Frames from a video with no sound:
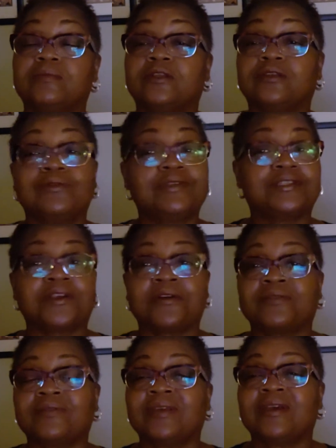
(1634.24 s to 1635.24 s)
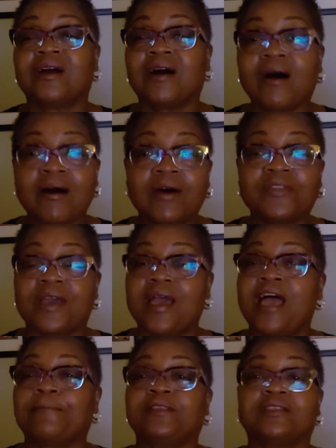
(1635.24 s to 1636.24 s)
You deserve all the
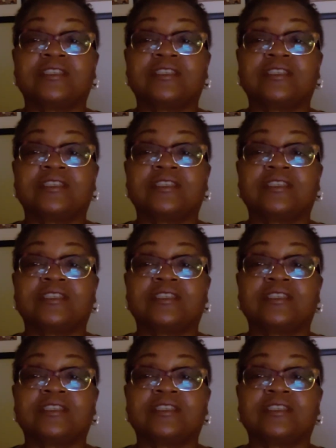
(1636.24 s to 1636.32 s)
happiness.